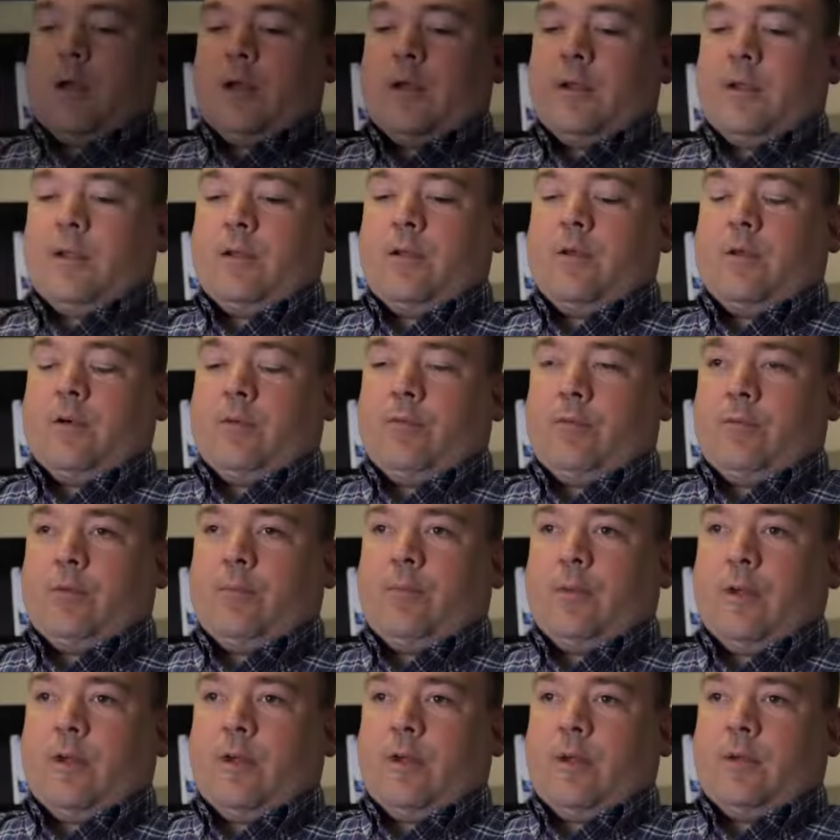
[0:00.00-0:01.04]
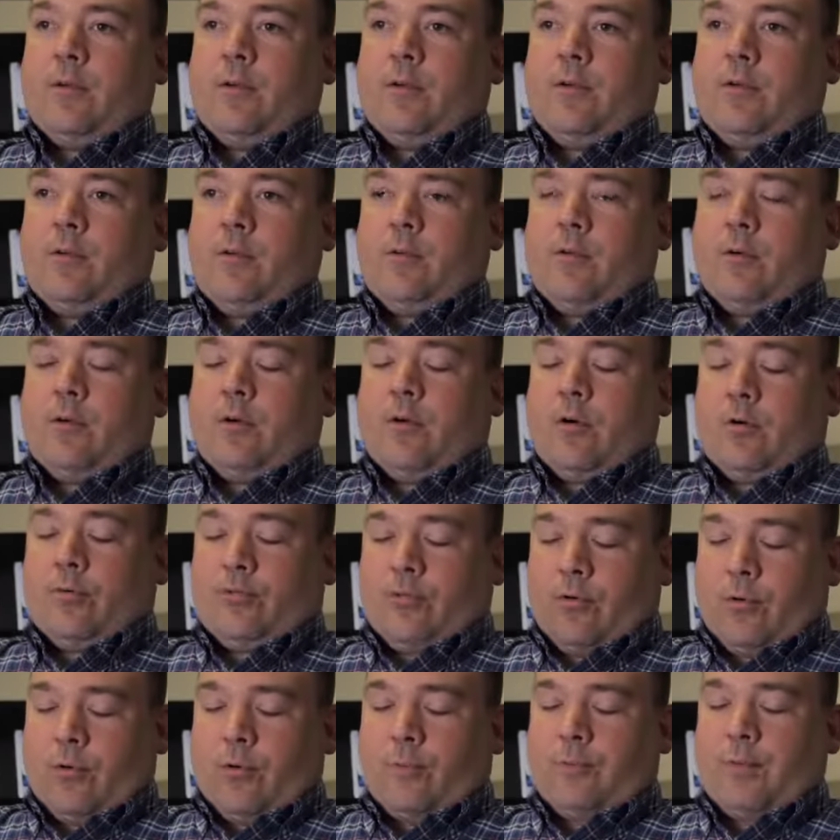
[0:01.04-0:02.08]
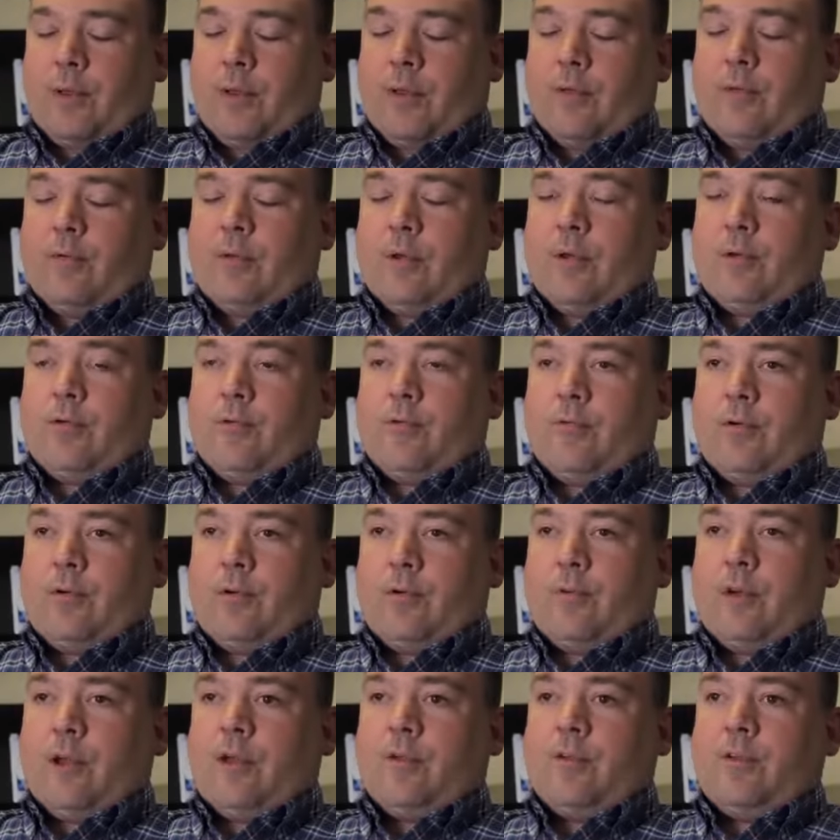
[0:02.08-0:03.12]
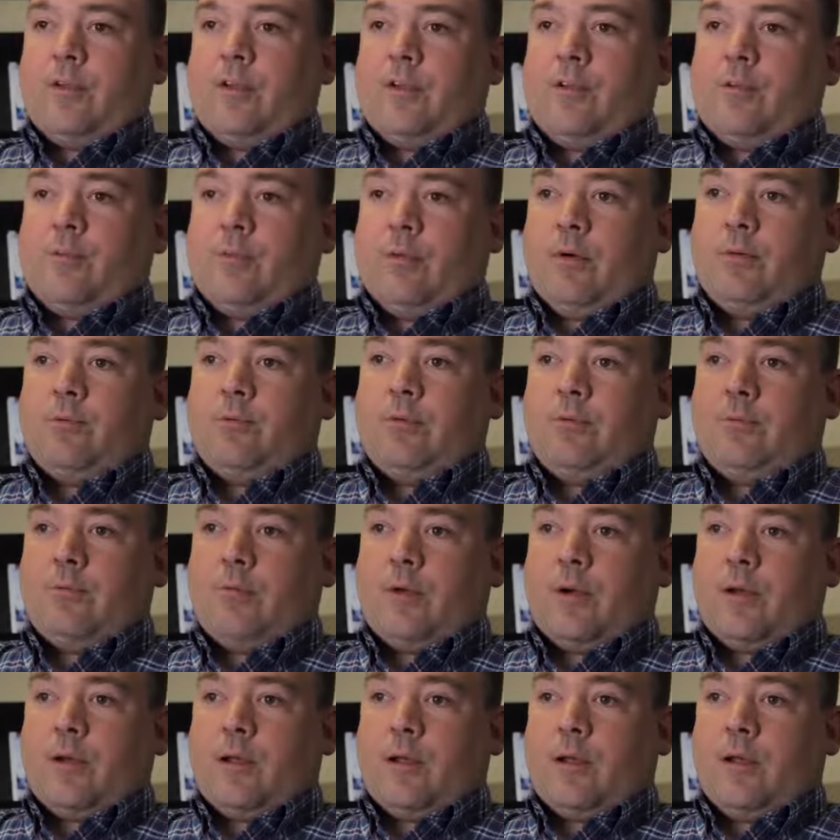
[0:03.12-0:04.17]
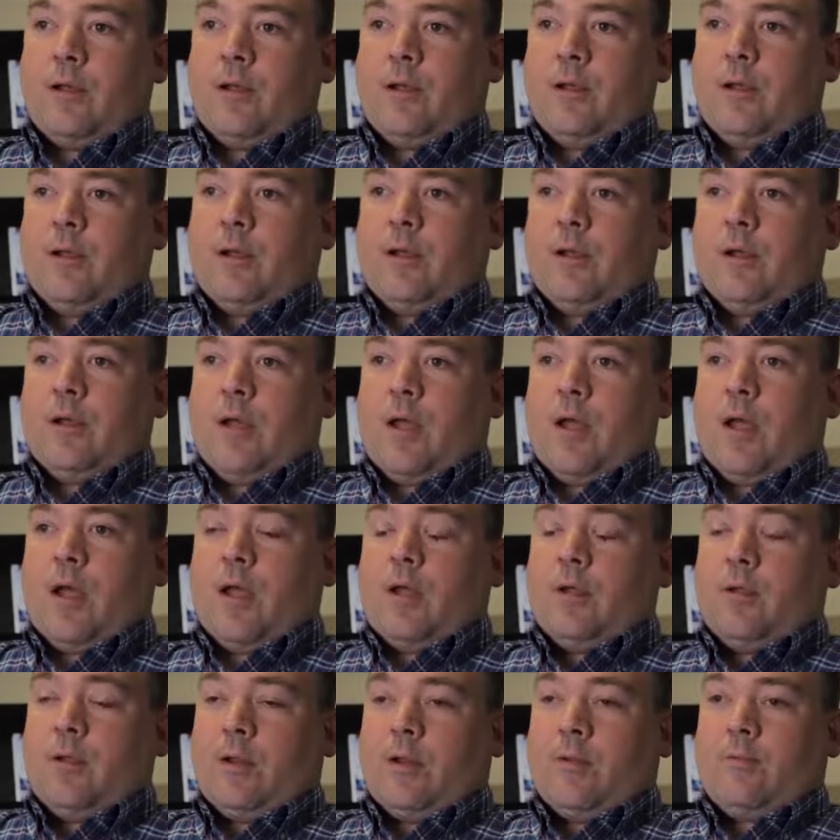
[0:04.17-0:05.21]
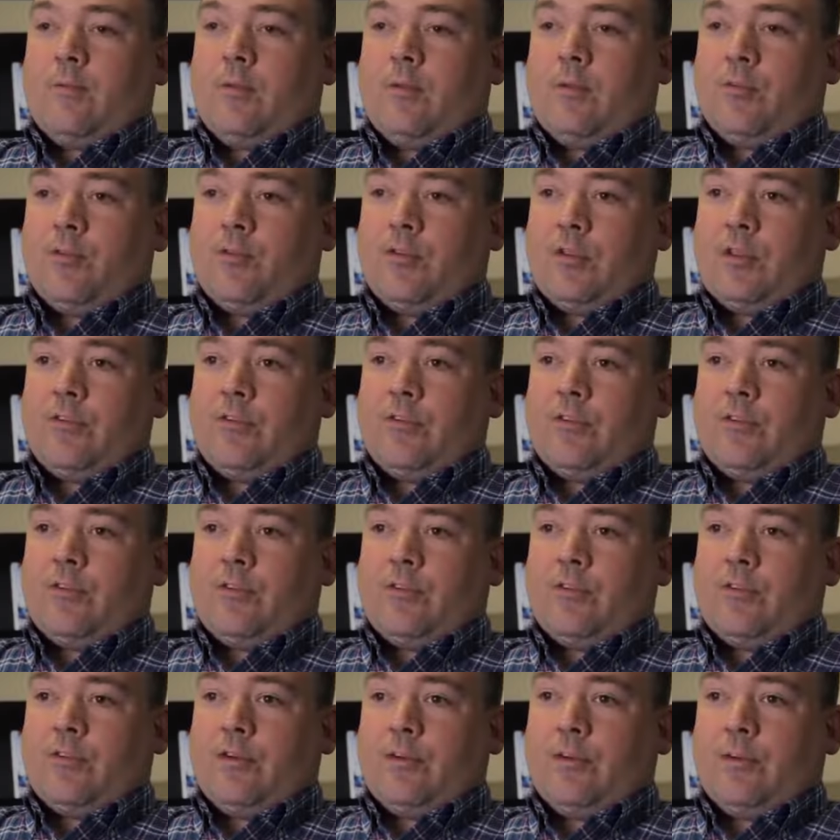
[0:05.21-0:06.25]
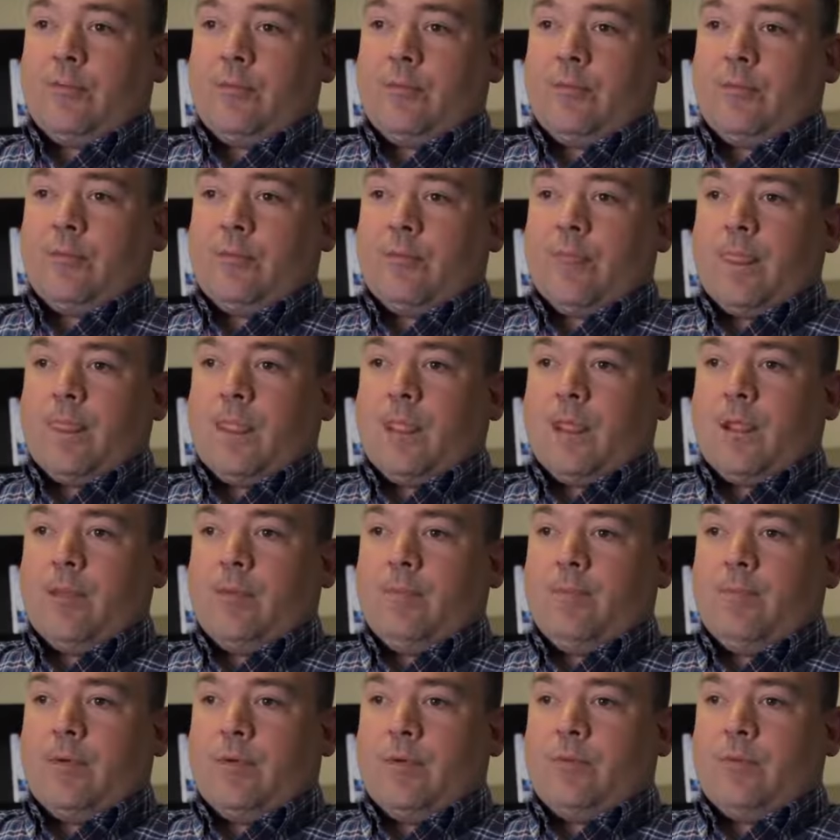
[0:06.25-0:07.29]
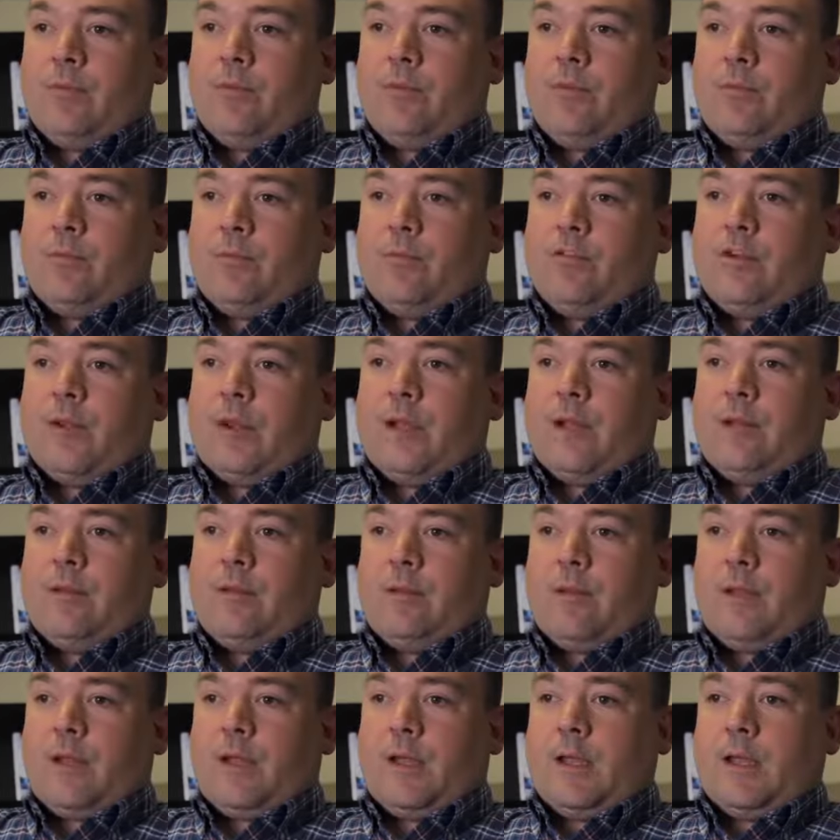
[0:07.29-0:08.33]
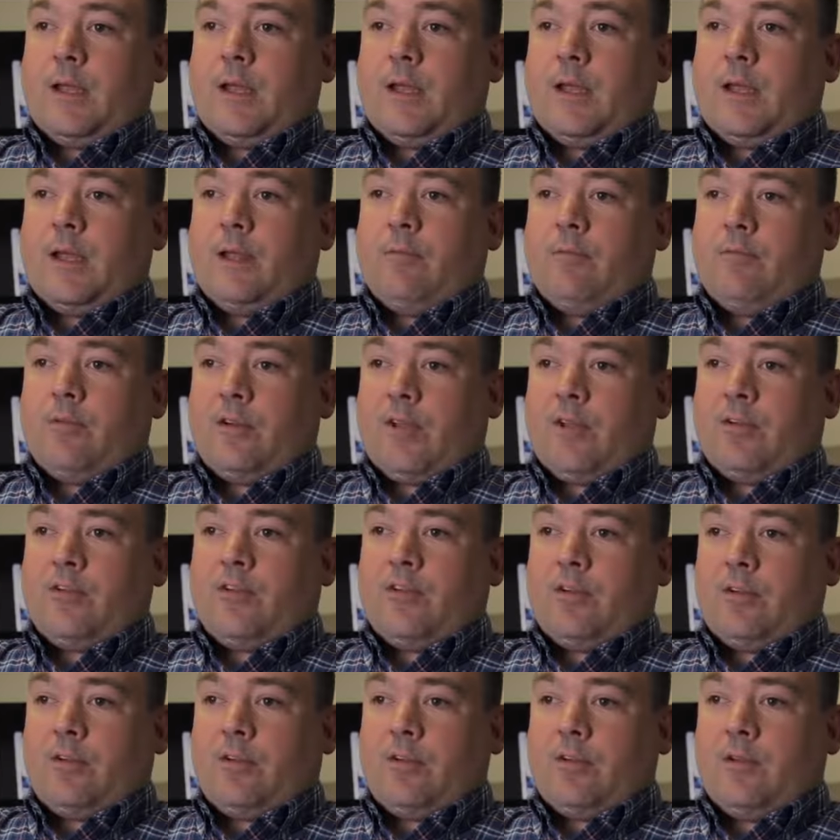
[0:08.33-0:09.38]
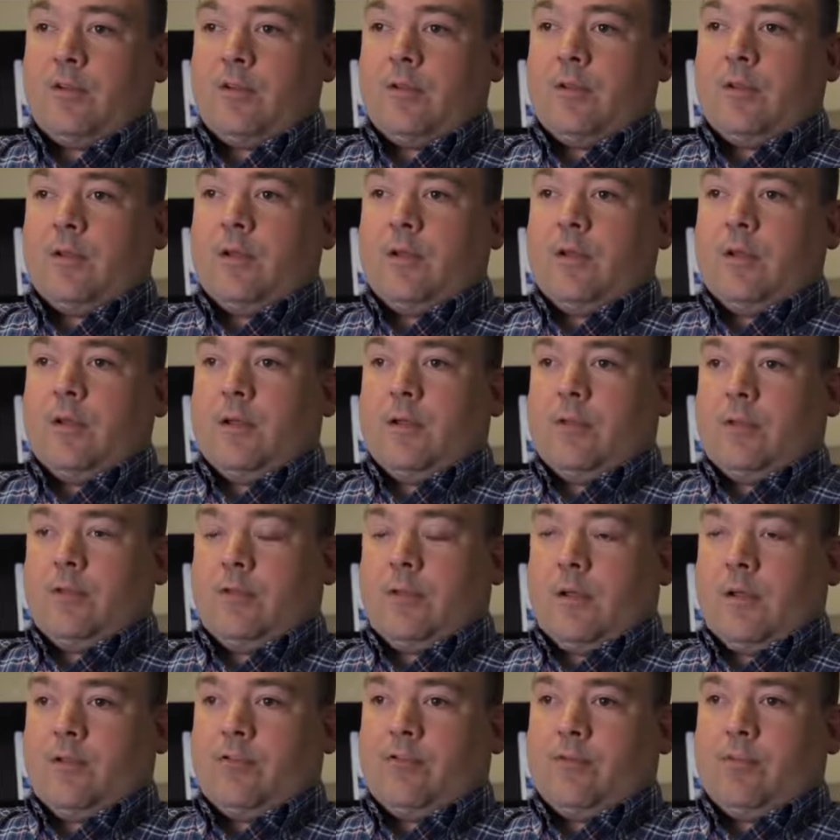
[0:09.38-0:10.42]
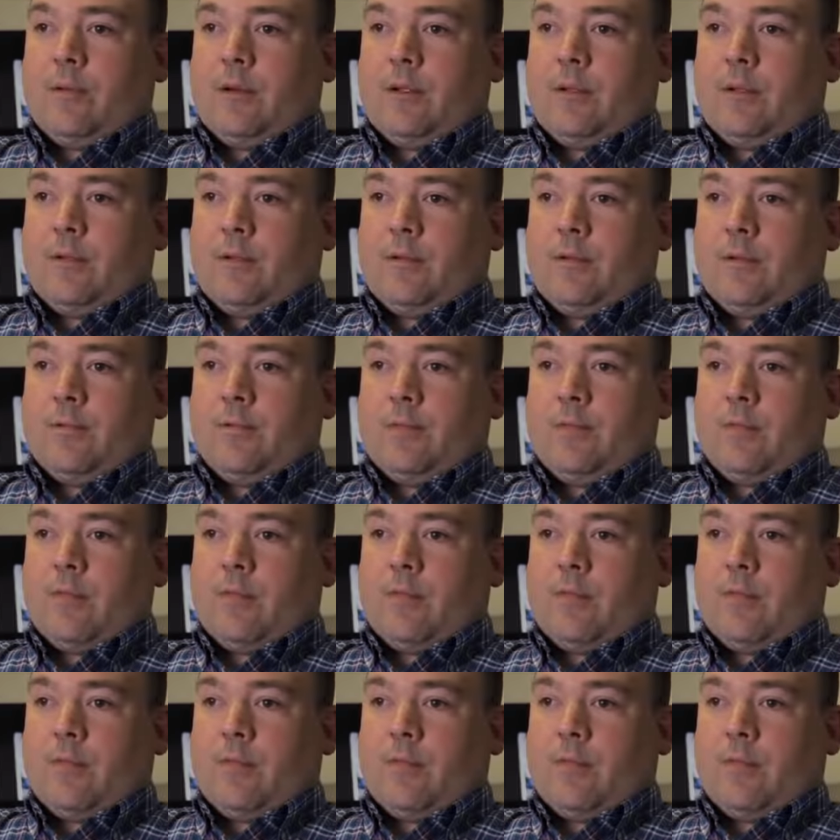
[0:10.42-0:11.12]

I did go through a period for about 6 months where I can have no seizures at all. But once you get a infection, that's when